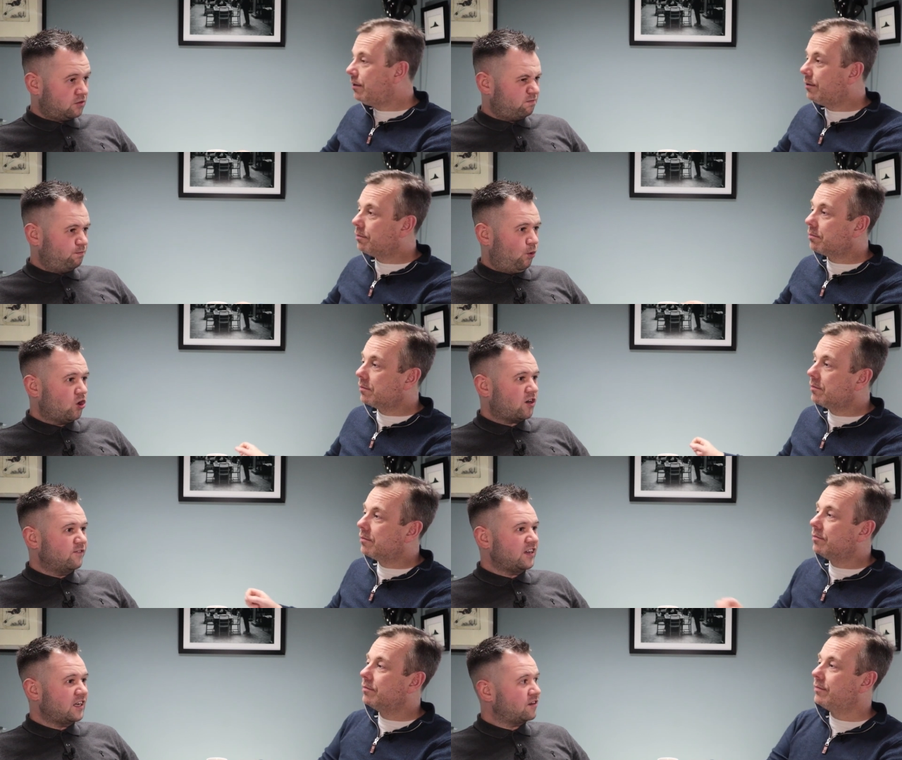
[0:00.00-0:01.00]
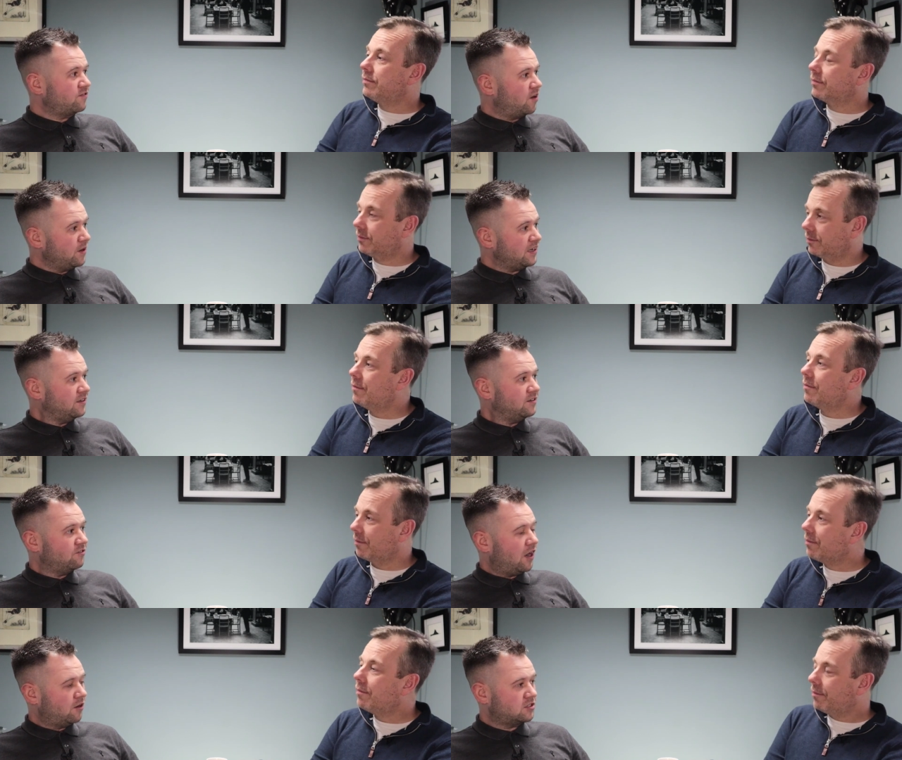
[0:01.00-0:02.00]
Speaker 1: more convenient for me
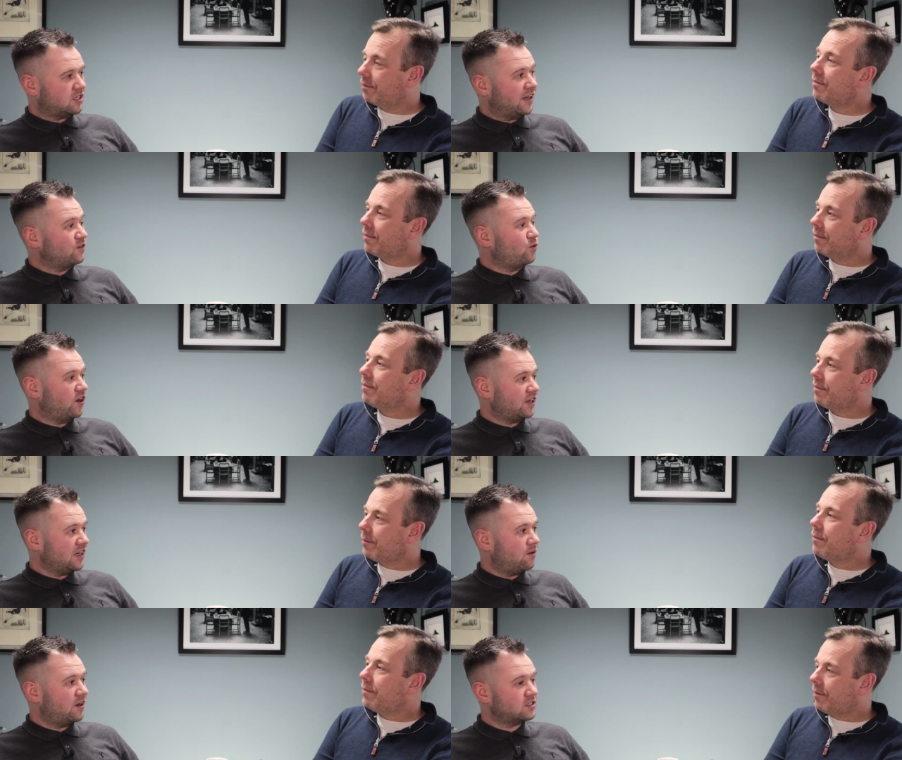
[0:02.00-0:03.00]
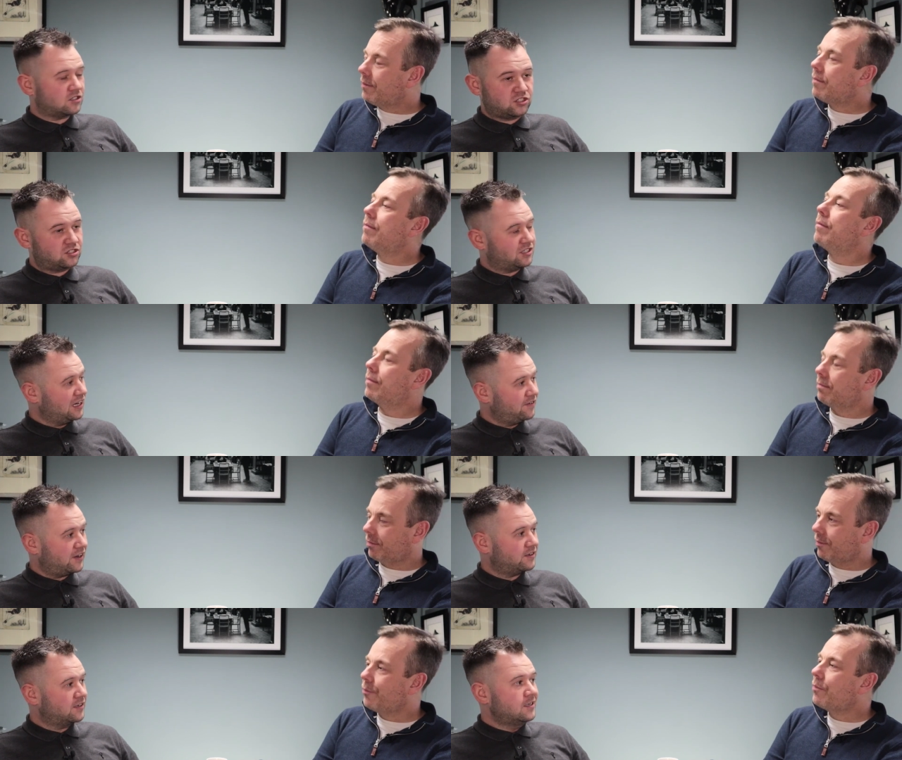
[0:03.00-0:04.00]
outside of working hours. It's just
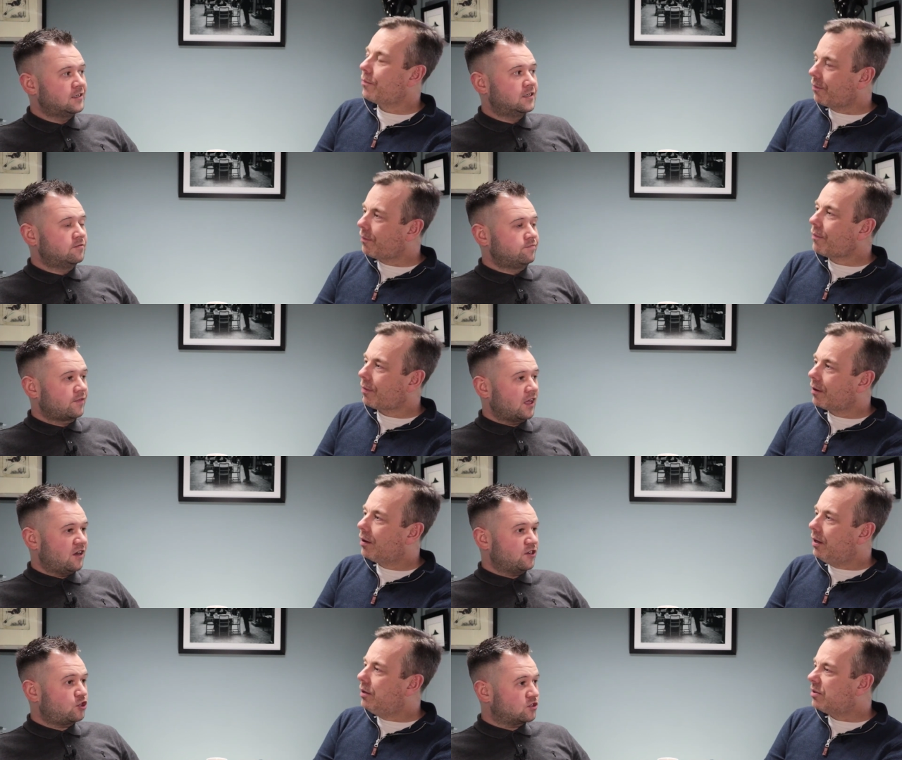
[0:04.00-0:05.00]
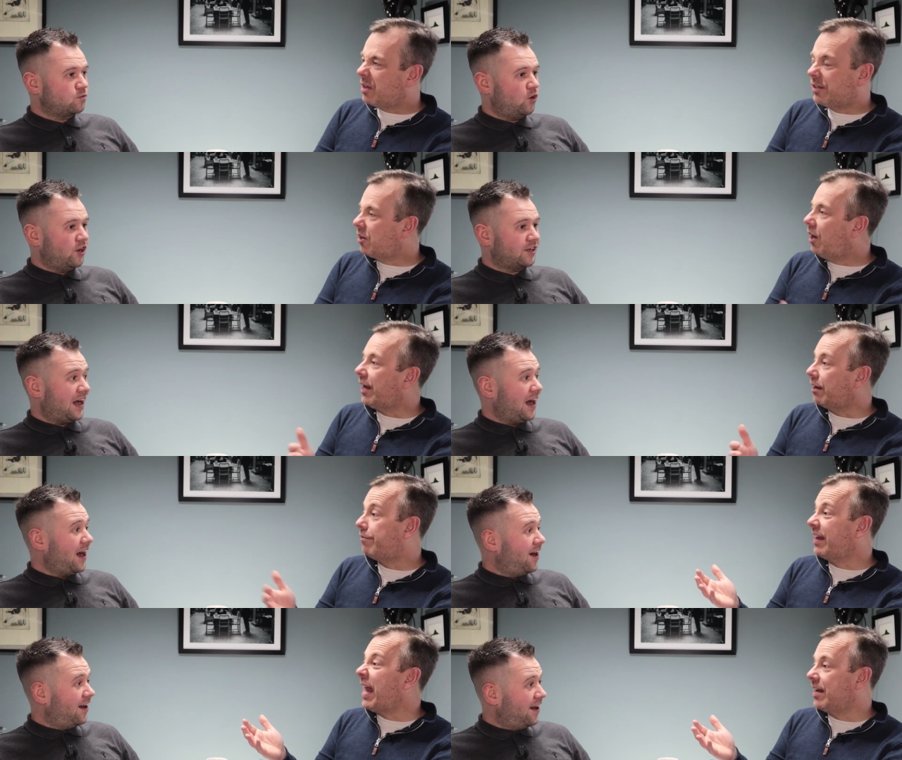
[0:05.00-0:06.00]
delivered. And if it doesn't work, it's click
Speaker 2: and
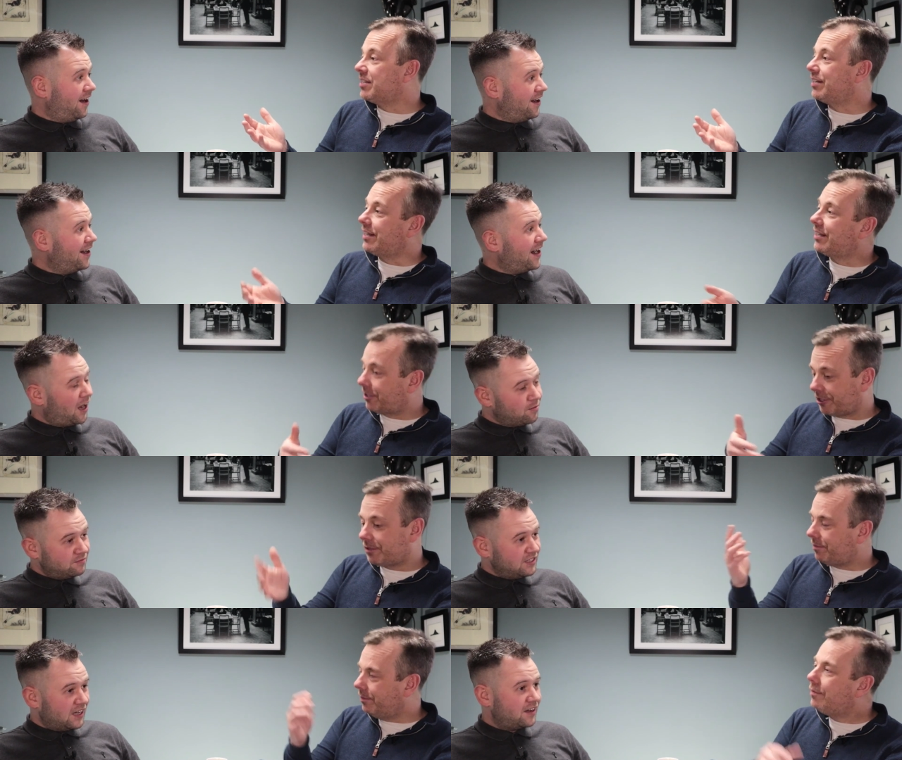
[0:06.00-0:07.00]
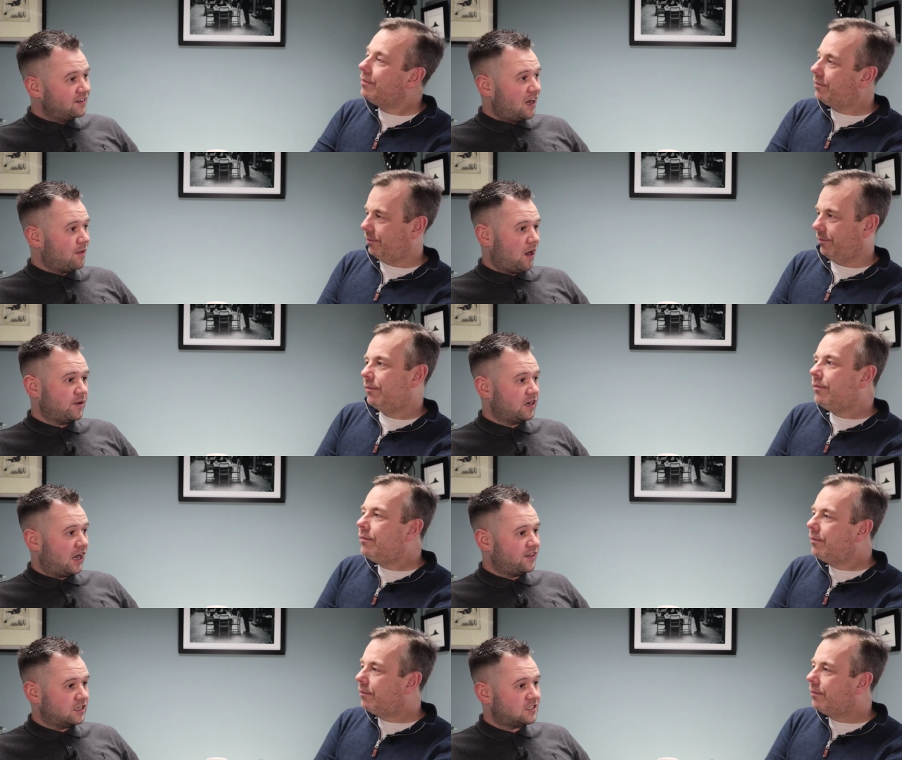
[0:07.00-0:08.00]
forget, isn't it? I'm, just...
Speaker 1: Yeah, I'm happy to
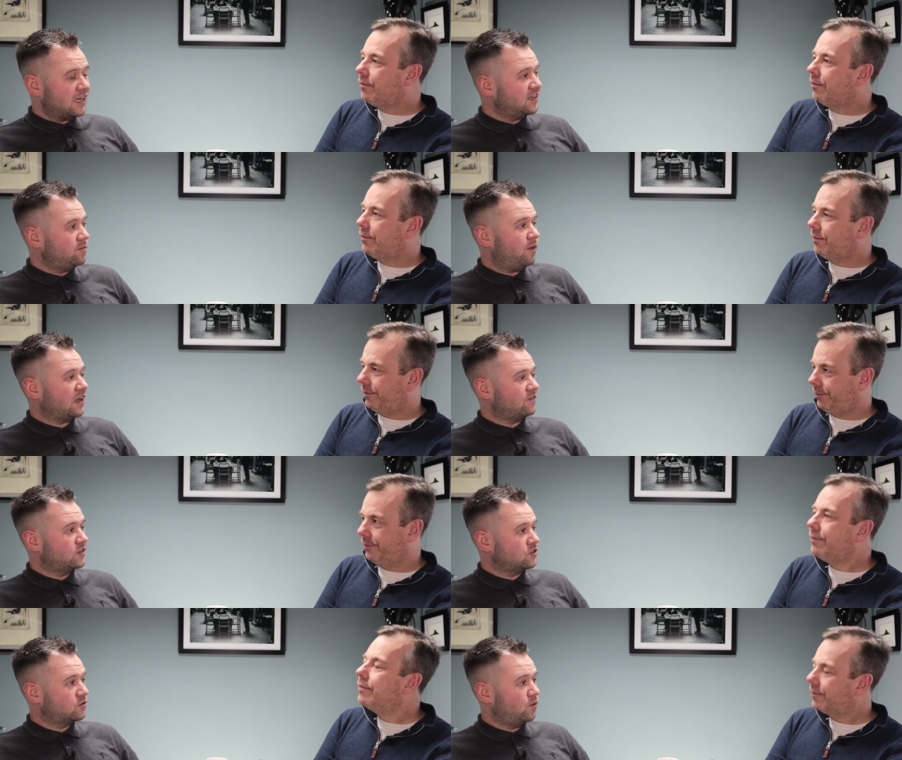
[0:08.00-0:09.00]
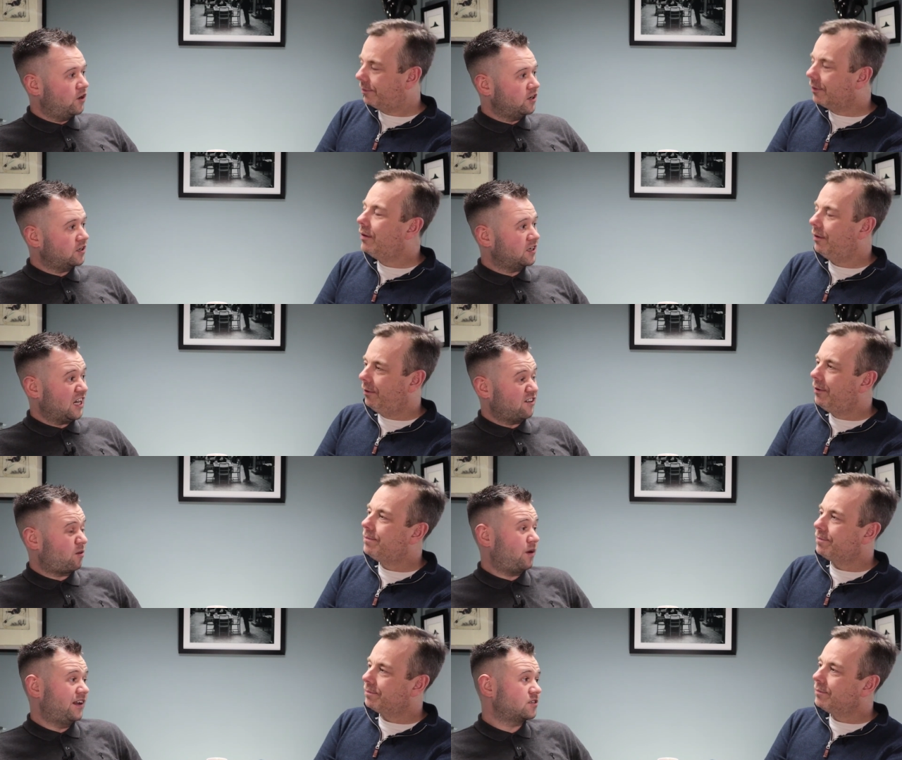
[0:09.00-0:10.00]
either send it back if it doesn't work, get a
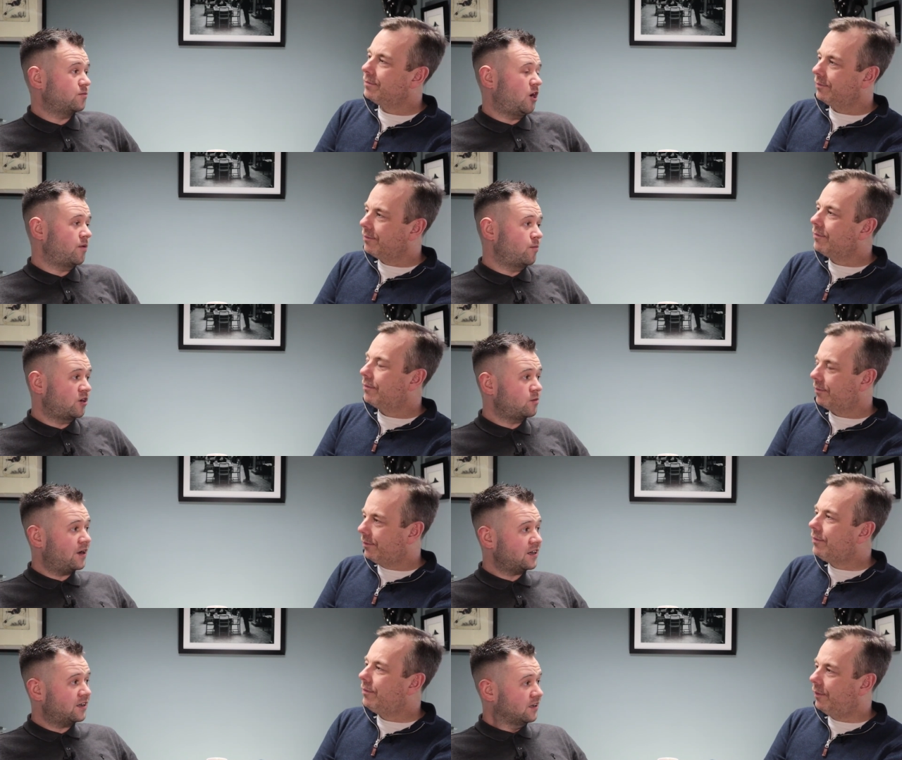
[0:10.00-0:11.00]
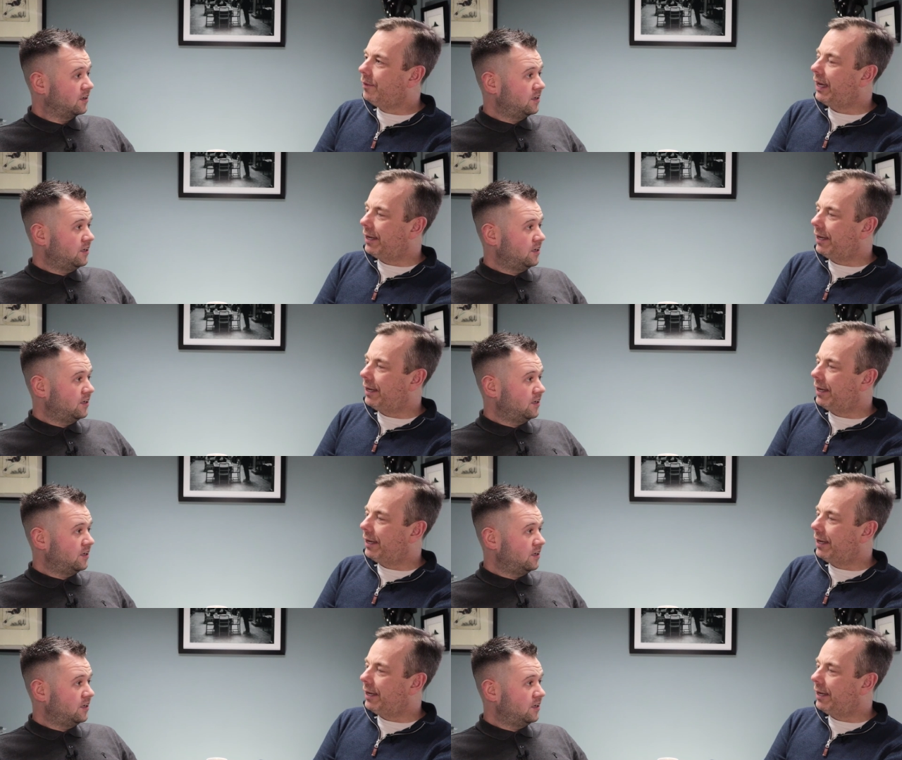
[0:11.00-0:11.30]
replacement or my money back. Yeah.